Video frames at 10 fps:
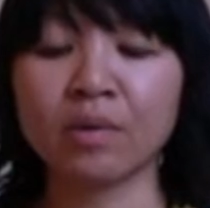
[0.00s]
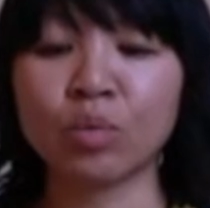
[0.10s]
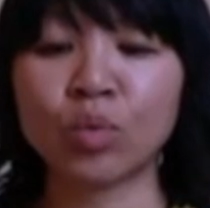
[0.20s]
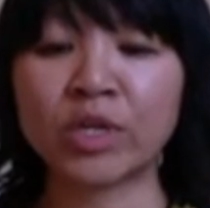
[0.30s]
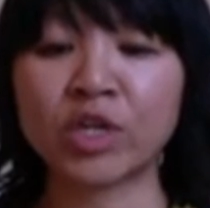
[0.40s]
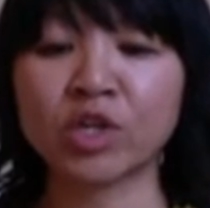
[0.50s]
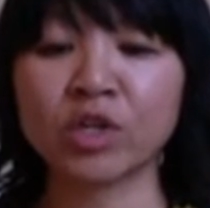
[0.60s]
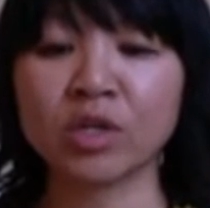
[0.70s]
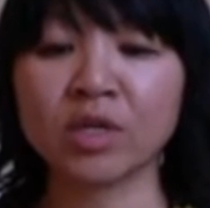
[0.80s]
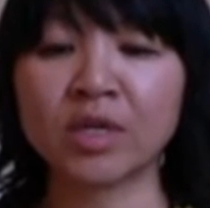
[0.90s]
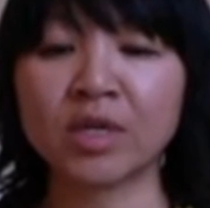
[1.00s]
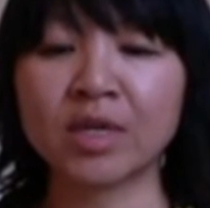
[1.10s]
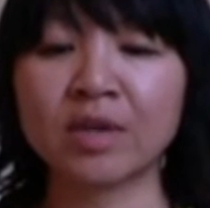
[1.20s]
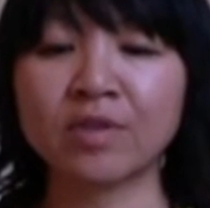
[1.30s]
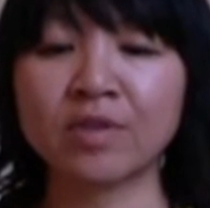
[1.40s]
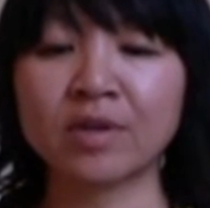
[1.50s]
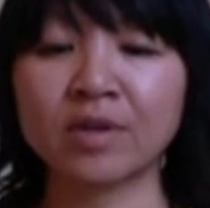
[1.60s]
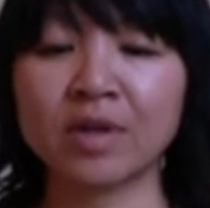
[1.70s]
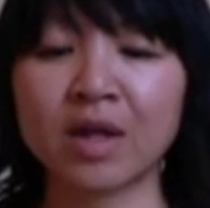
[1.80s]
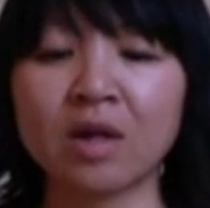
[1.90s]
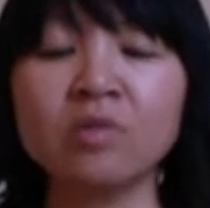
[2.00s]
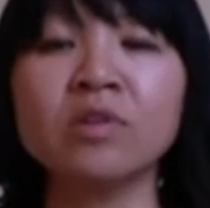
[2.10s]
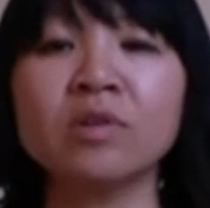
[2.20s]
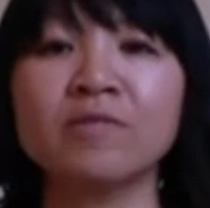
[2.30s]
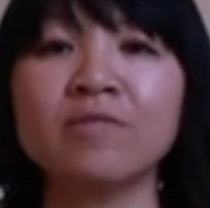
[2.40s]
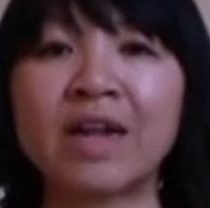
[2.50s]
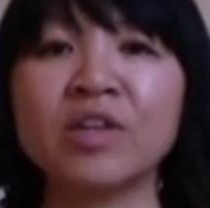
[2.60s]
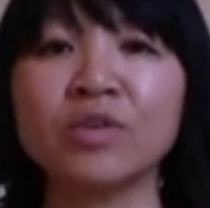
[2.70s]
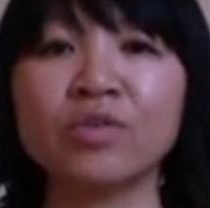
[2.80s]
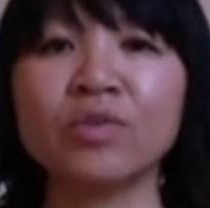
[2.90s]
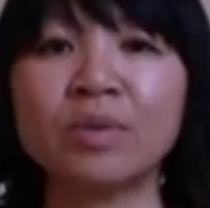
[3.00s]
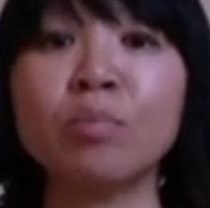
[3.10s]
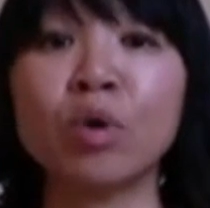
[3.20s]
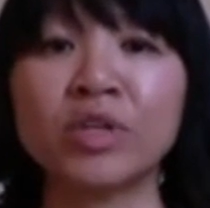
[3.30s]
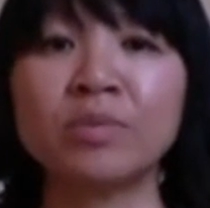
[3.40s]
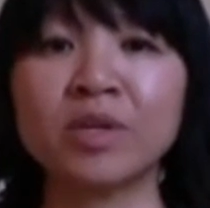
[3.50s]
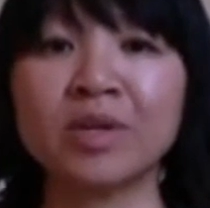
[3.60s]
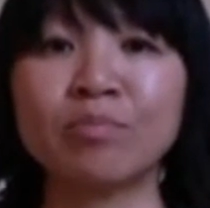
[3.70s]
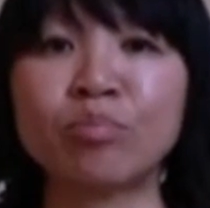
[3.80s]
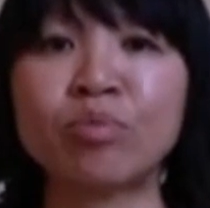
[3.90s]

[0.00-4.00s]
which gives ultimate value to embodiment and